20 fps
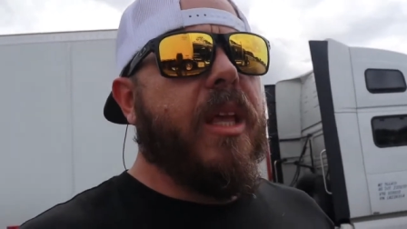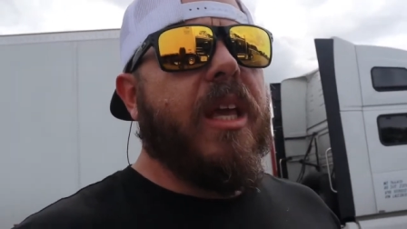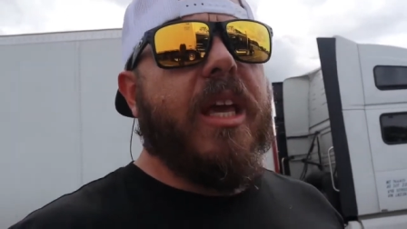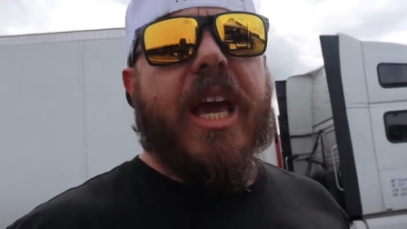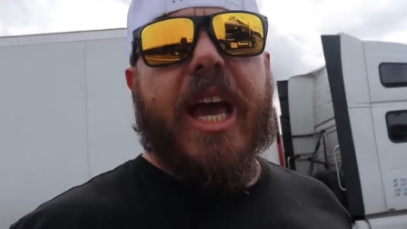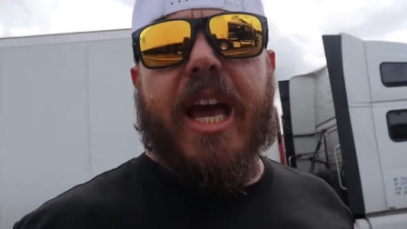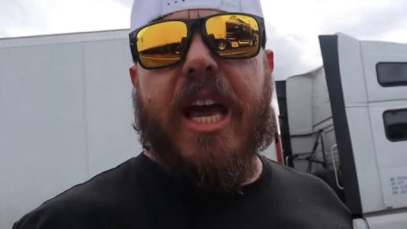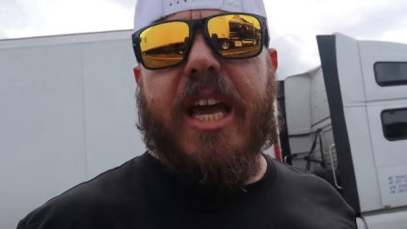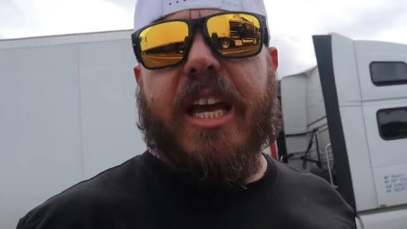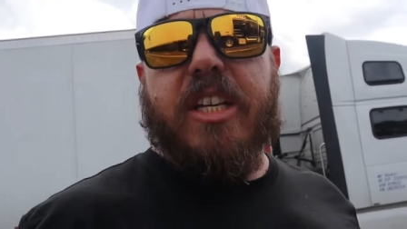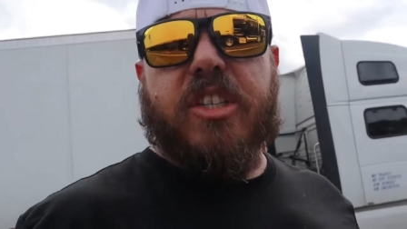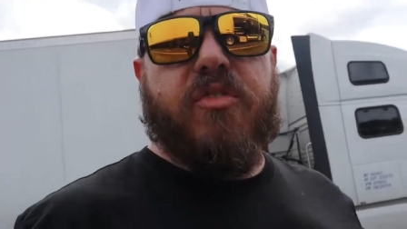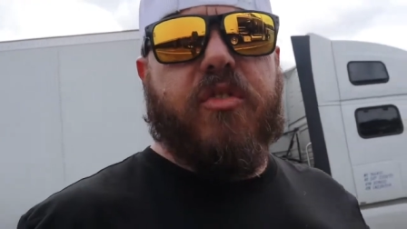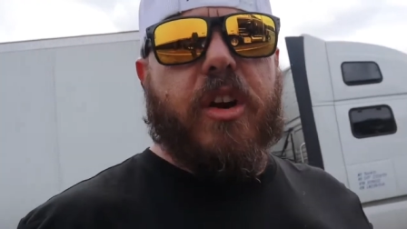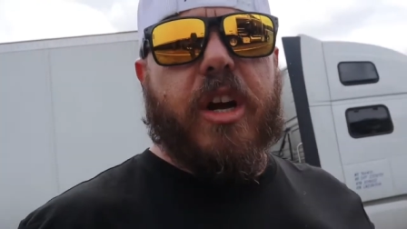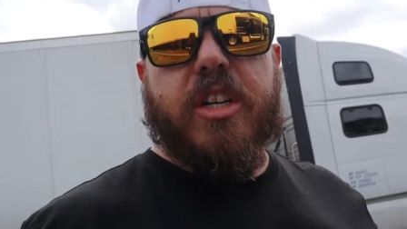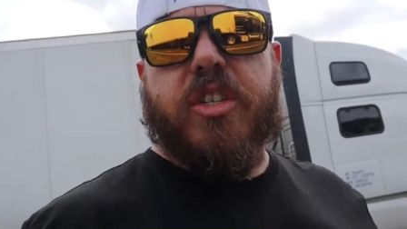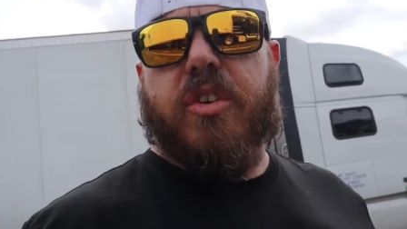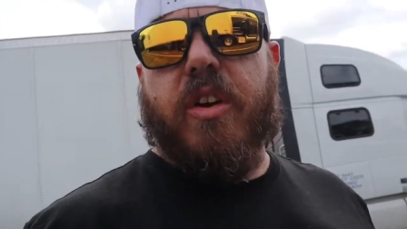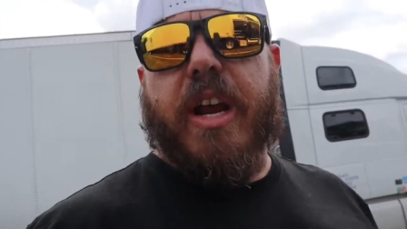Yeah, it's
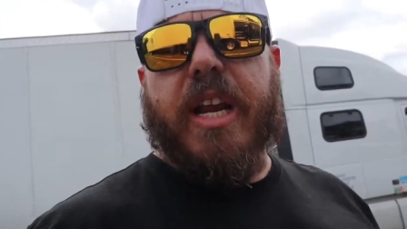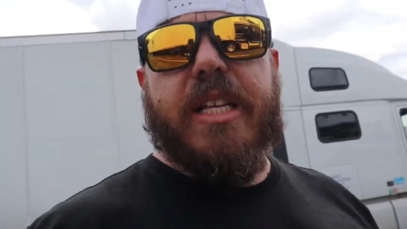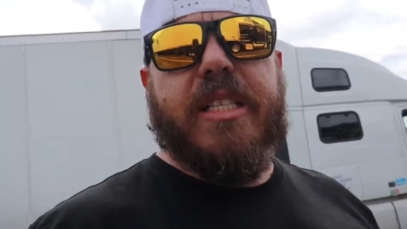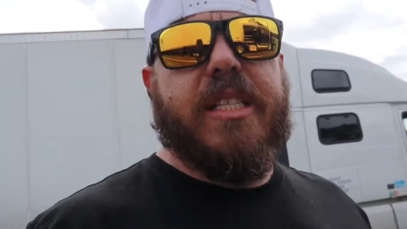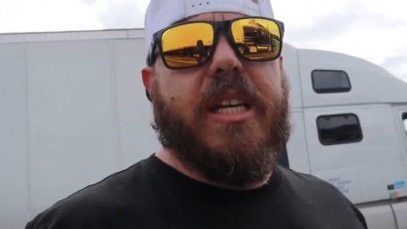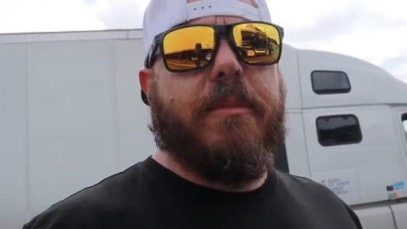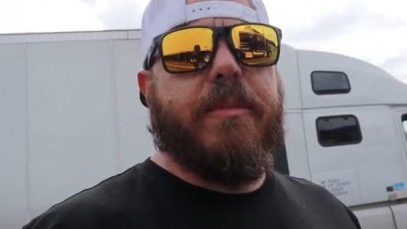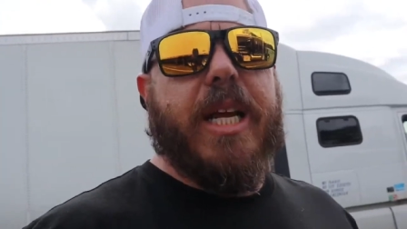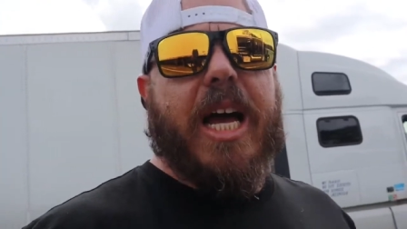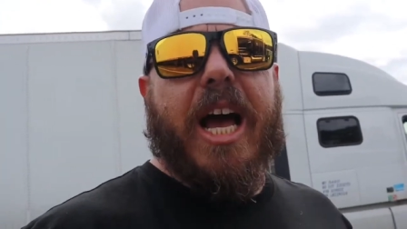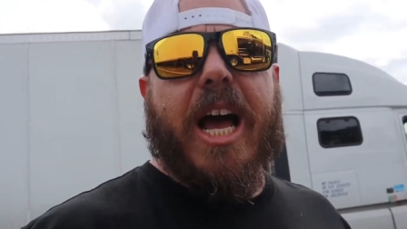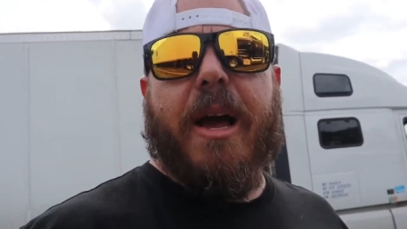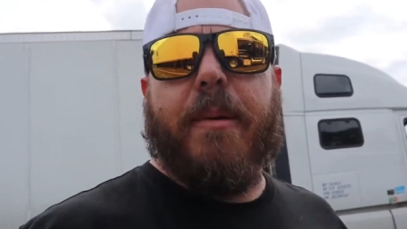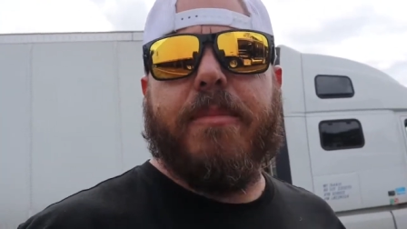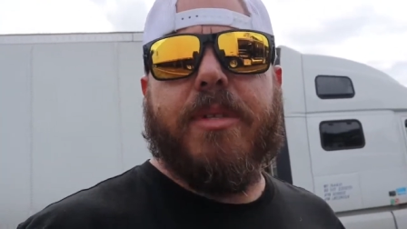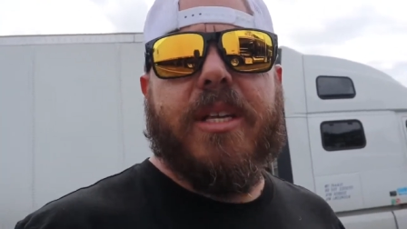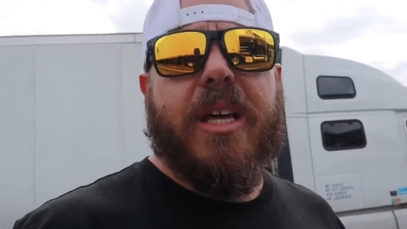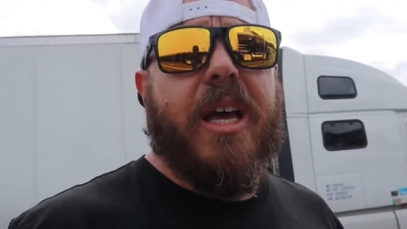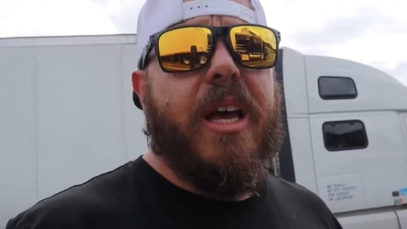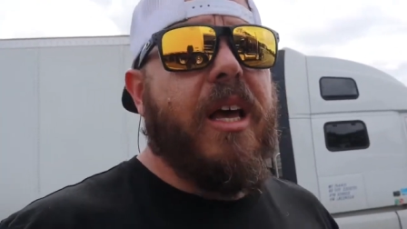frustrating
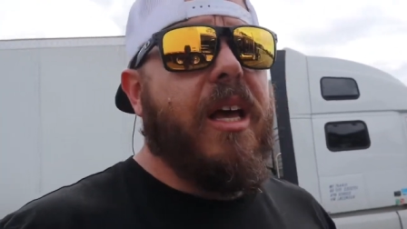sometimes.